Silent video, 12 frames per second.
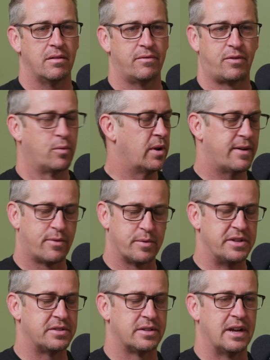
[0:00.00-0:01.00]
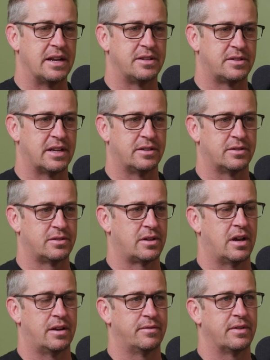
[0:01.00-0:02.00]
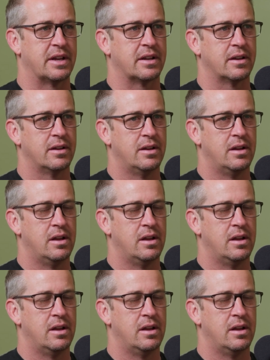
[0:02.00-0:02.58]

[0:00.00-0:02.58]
for whatever reason, I just had this thought of like,